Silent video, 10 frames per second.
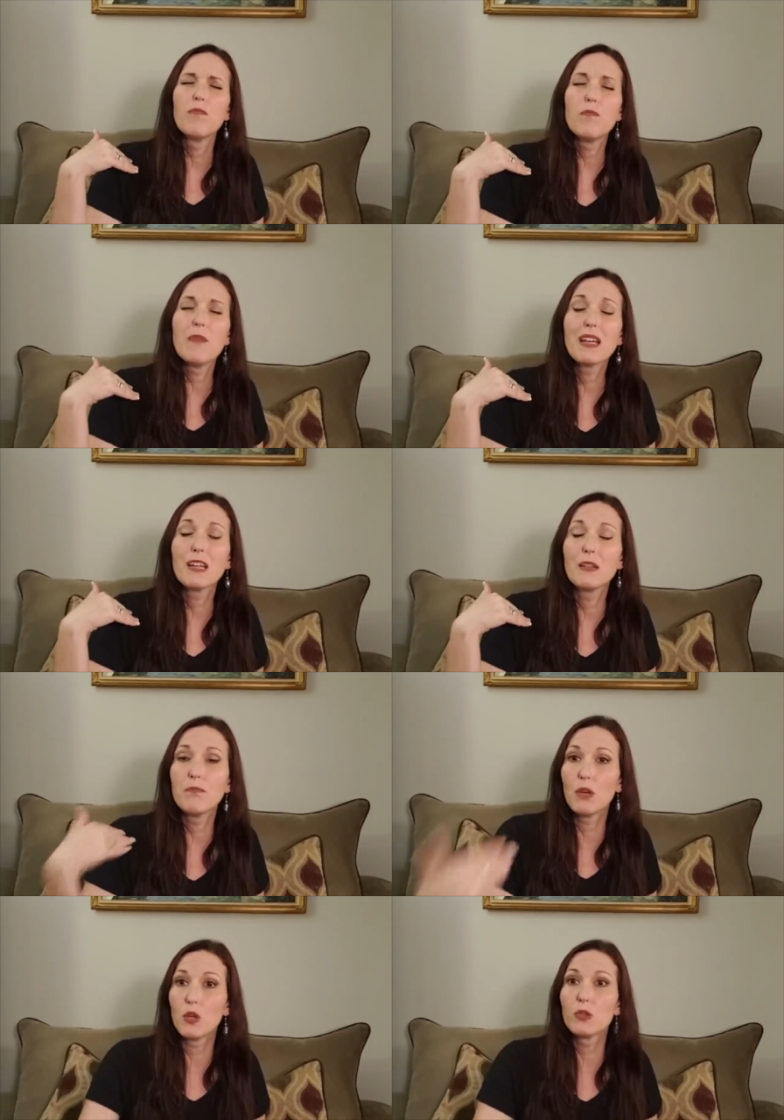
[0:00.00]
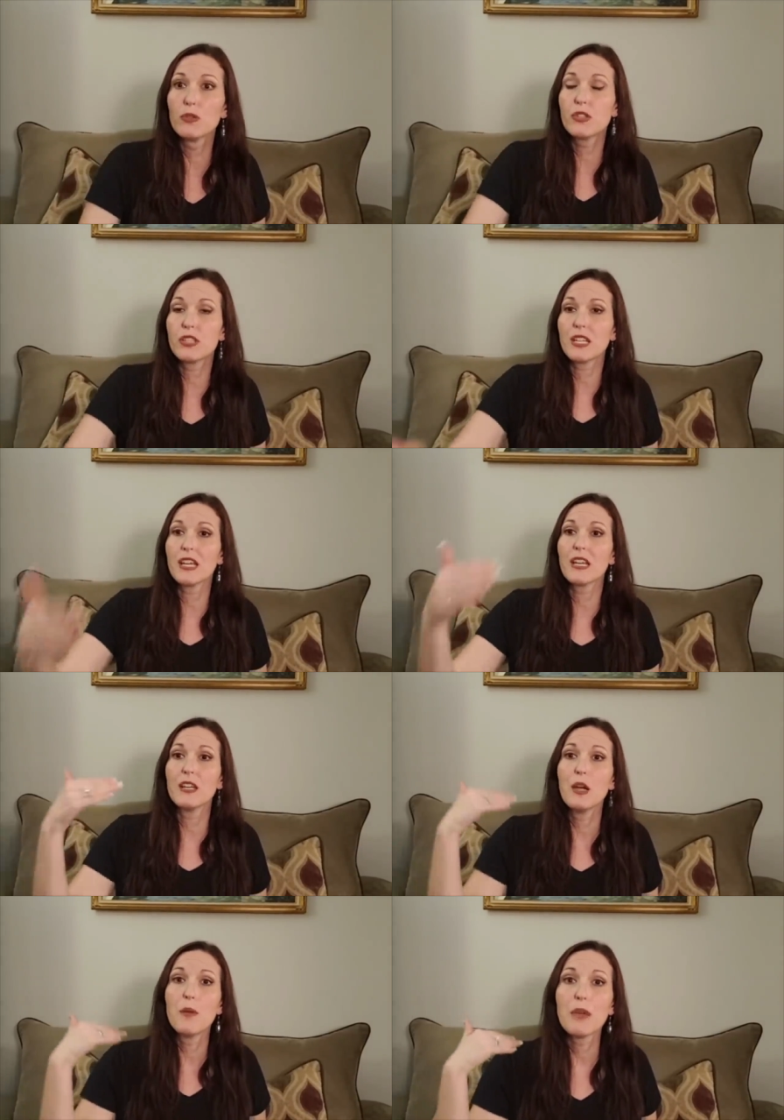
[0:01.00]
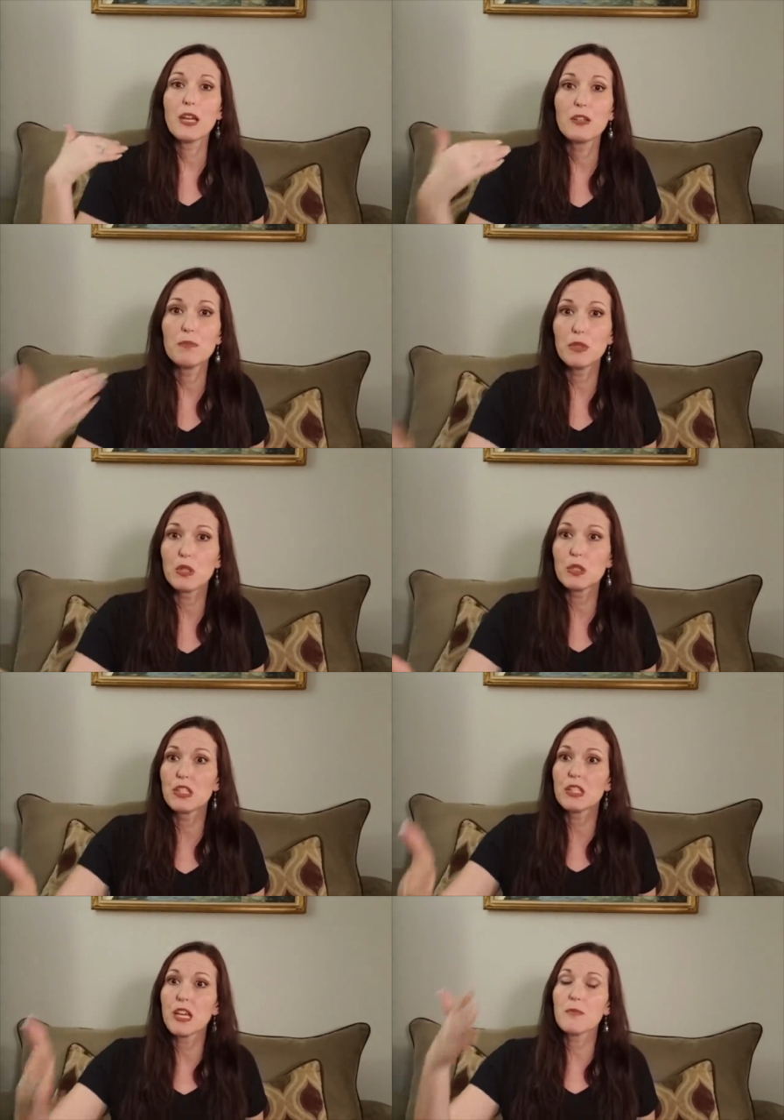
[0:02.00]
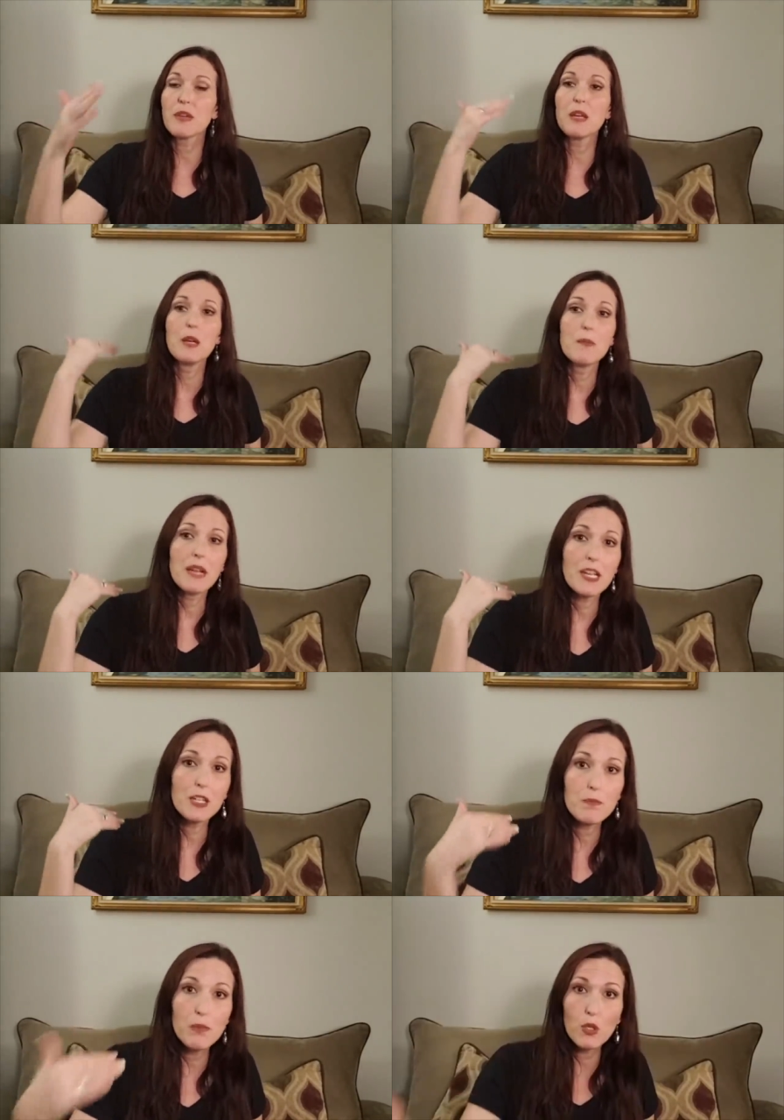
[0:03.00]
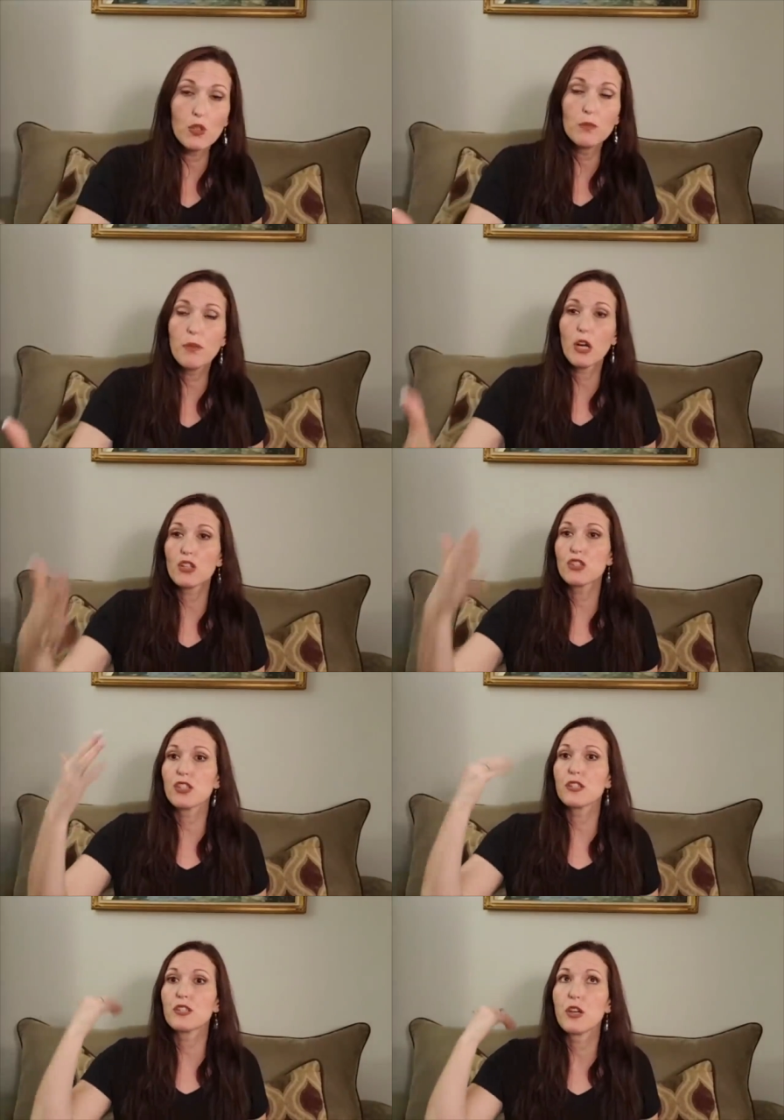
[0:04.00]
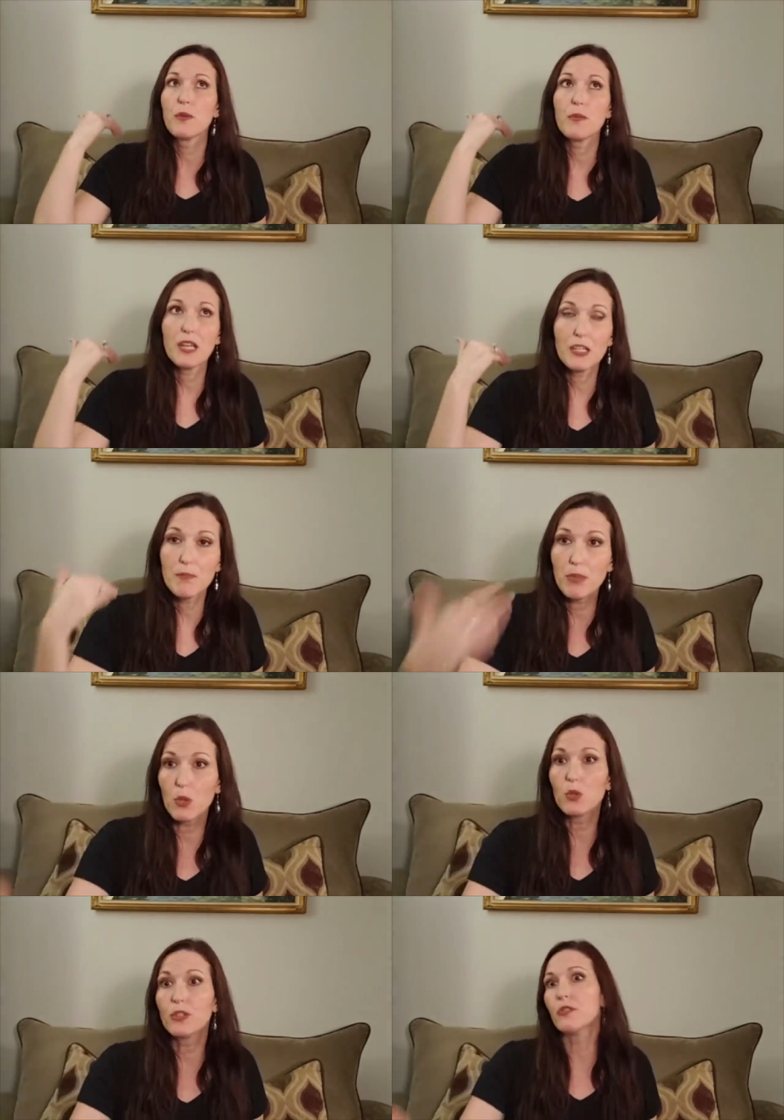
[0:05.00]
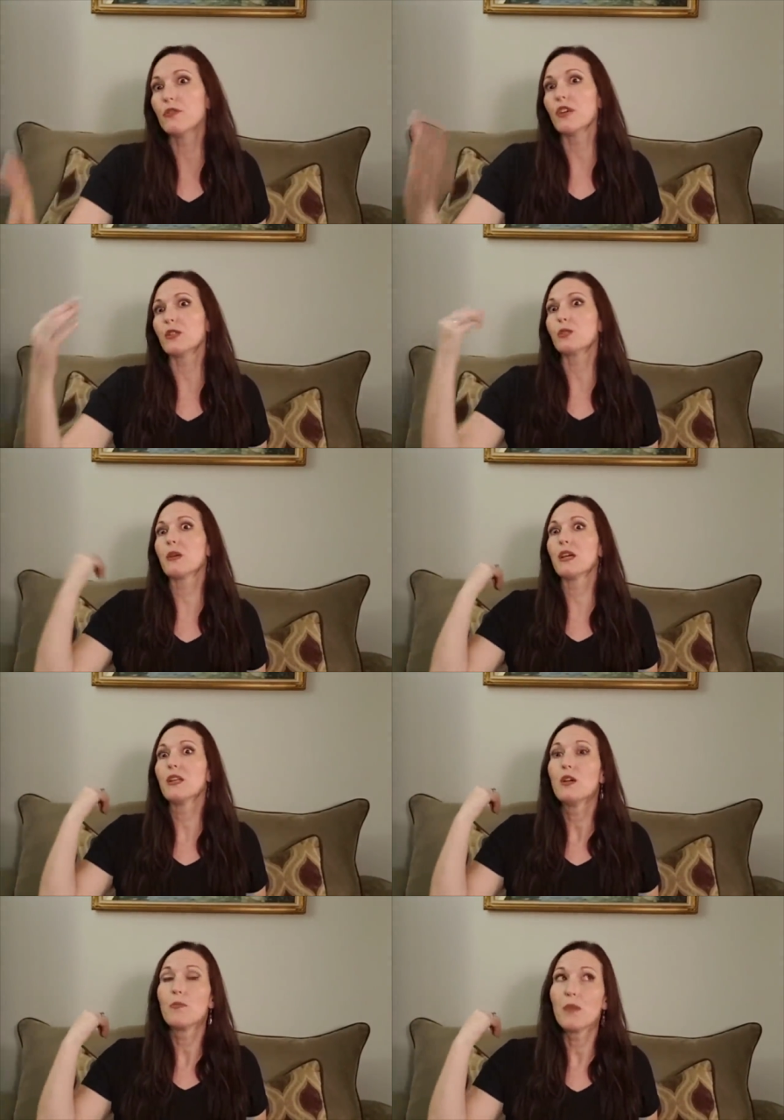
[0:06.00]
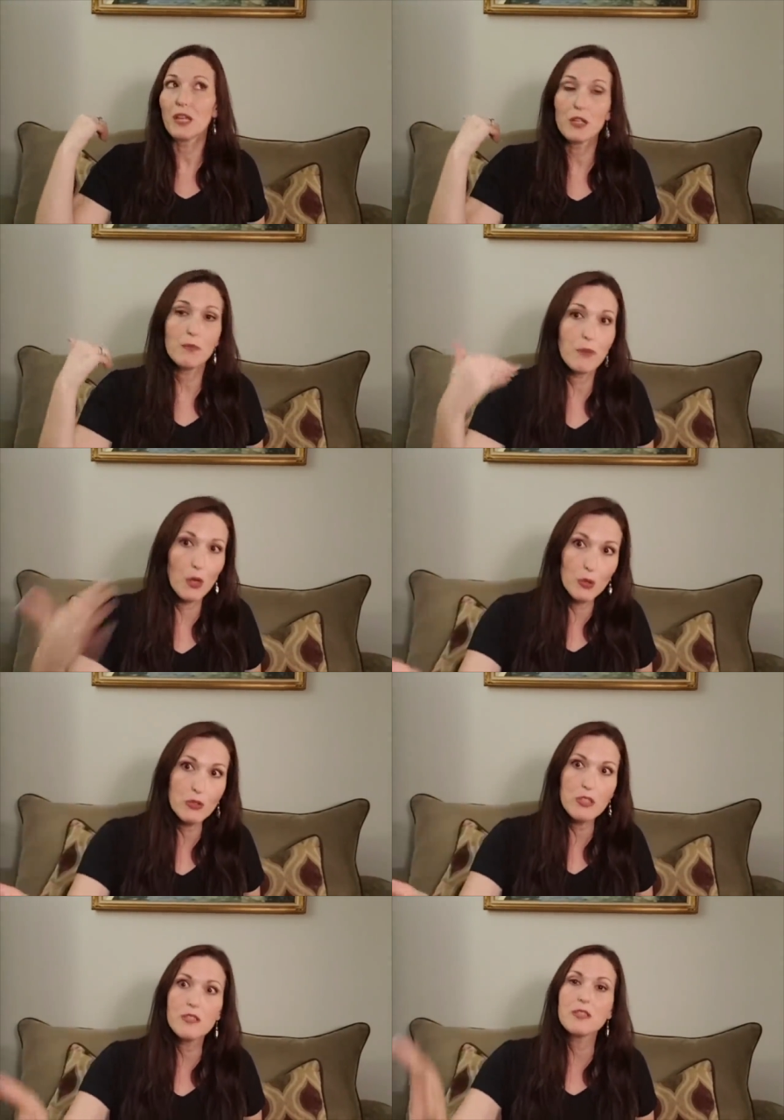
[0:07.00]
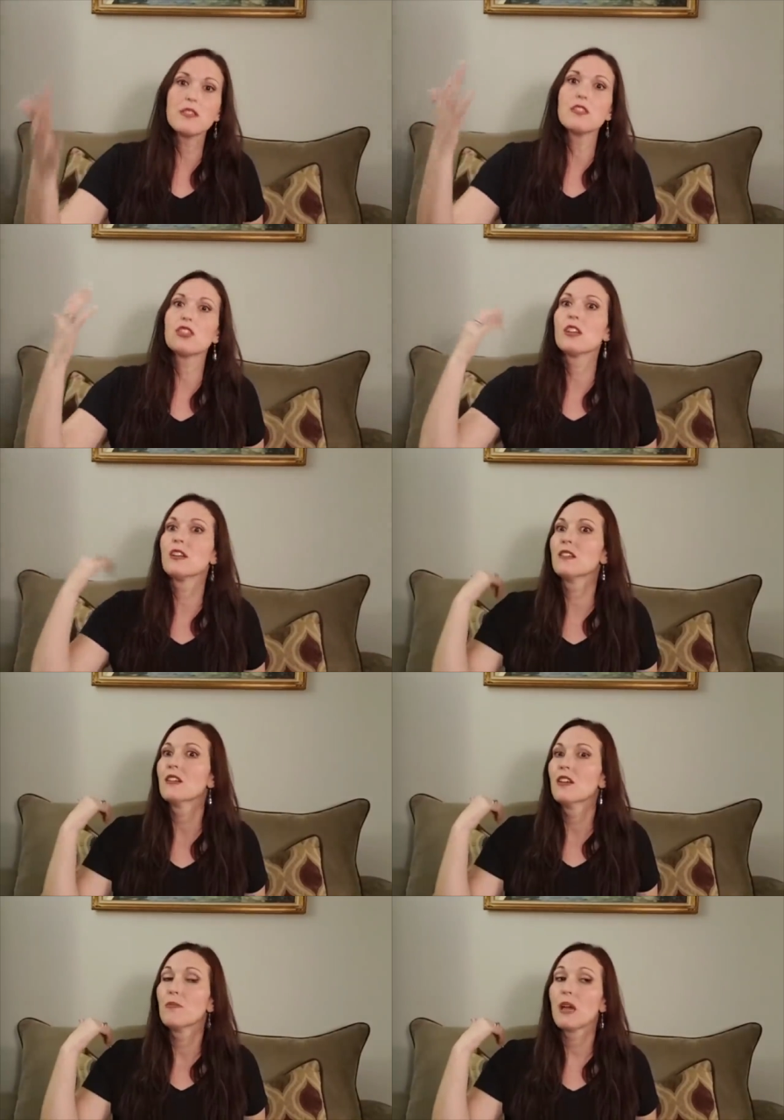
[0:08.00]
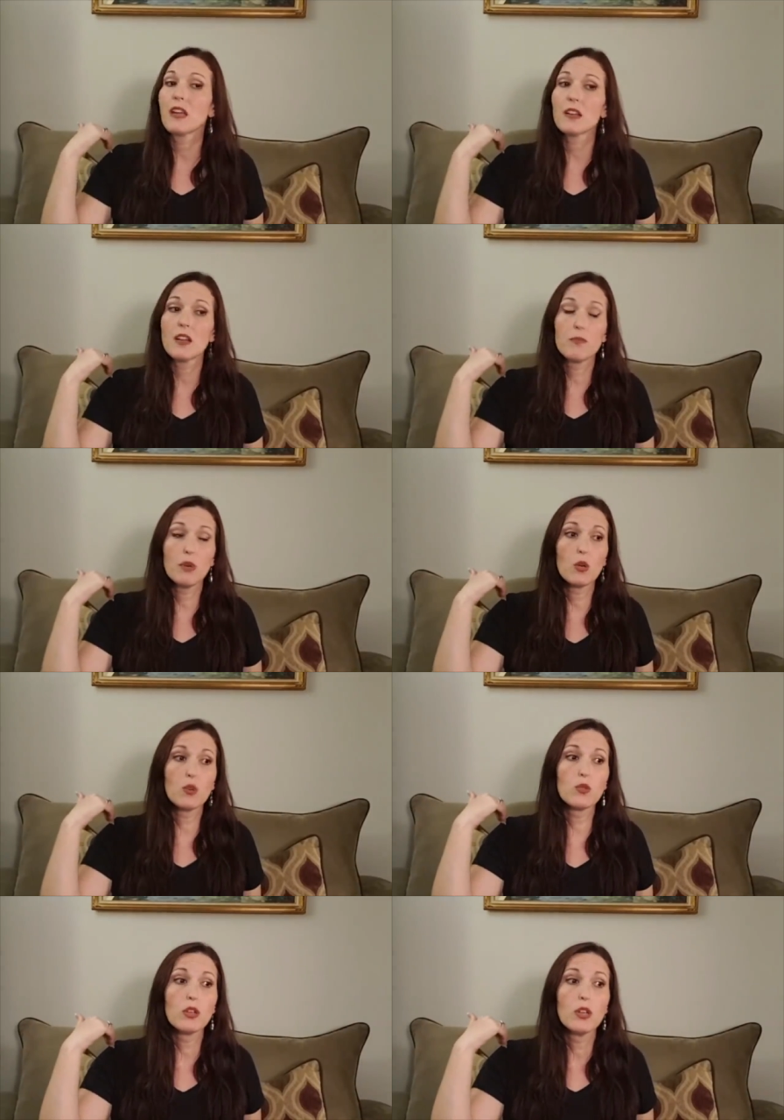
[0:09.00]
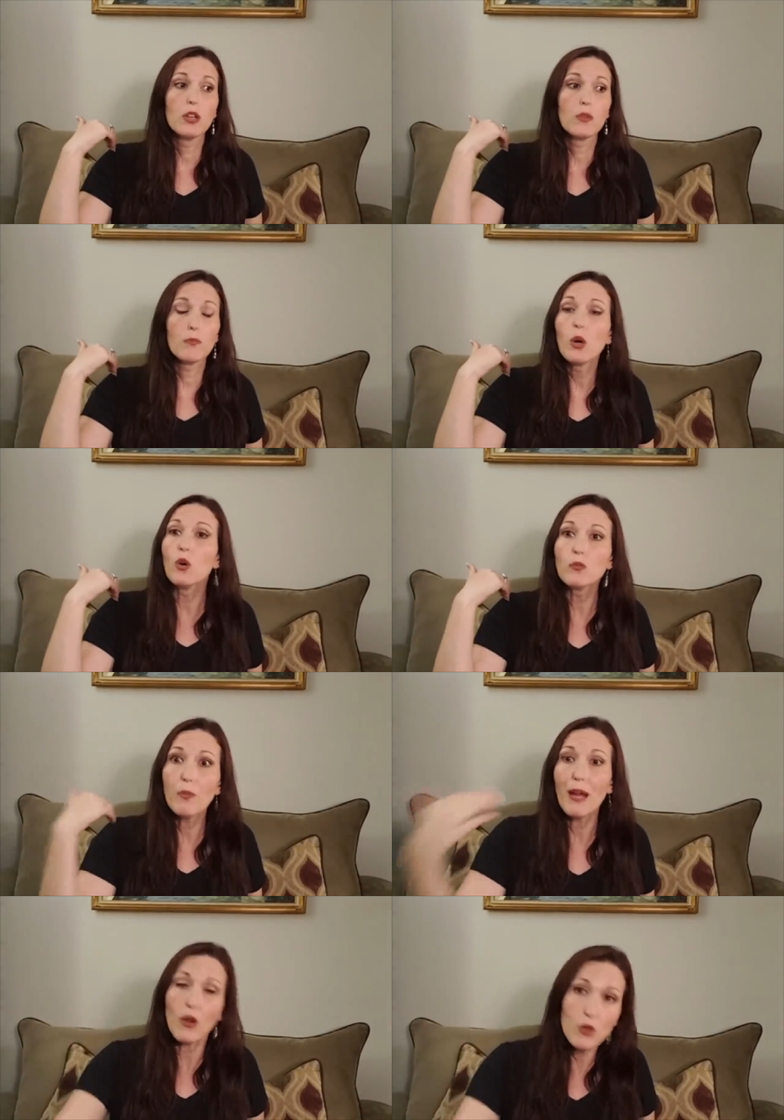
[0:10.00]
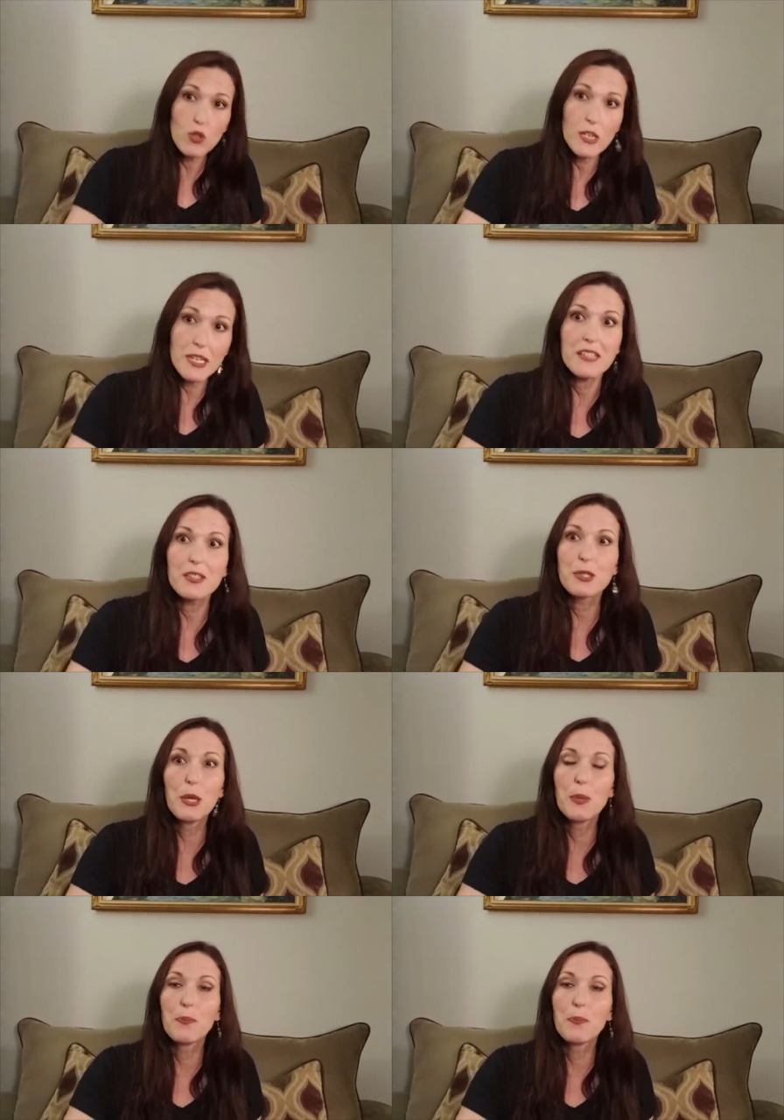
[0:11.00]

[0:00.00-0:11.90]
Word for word: making a bold stand, making a bold statement, making a bold purchase, making a bold investment, making a bold decision, making a bold bold boundaries